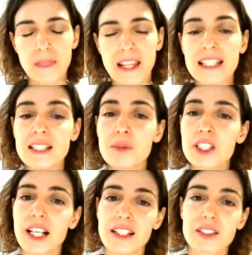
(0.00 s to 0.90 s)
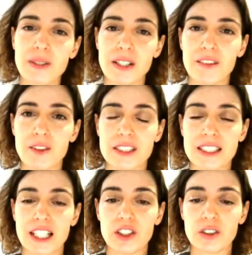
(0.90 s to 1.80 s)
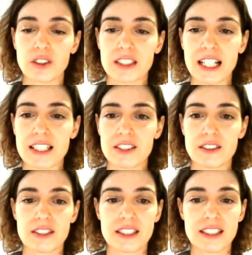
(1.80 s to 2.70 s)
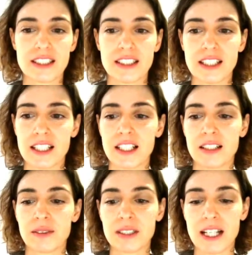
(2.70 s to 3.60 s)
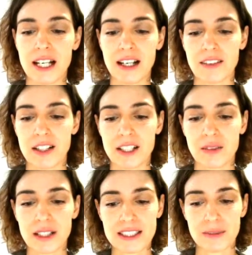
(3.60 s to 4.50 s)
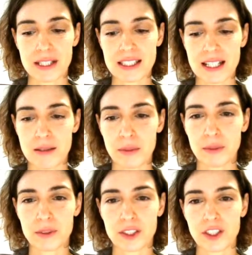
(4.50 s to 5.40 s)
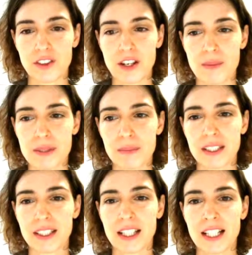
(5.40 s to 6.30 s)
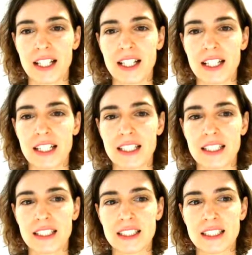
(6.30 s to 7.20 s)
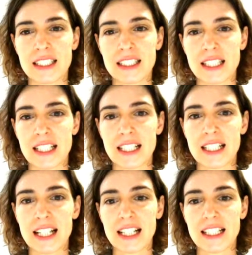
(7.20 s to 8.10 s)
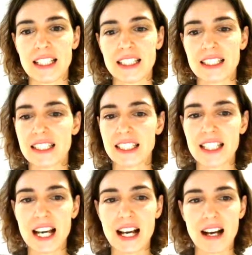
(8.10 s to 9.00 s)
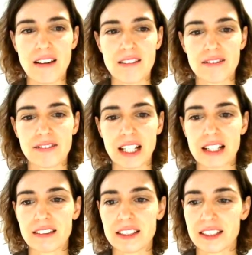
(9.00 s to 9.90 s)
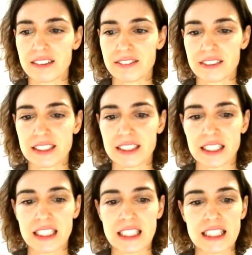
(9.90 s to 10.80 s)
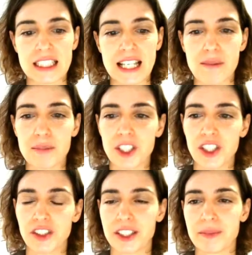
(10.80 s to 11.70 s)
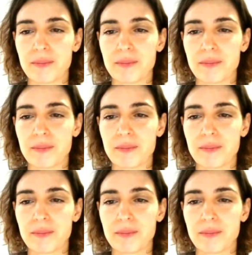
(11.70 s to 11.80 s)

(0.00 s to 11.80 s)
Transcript: And immortelle is one of those essential oils. As you see, we have quite some examples in Dropsmith uh, that they have very different chemistry.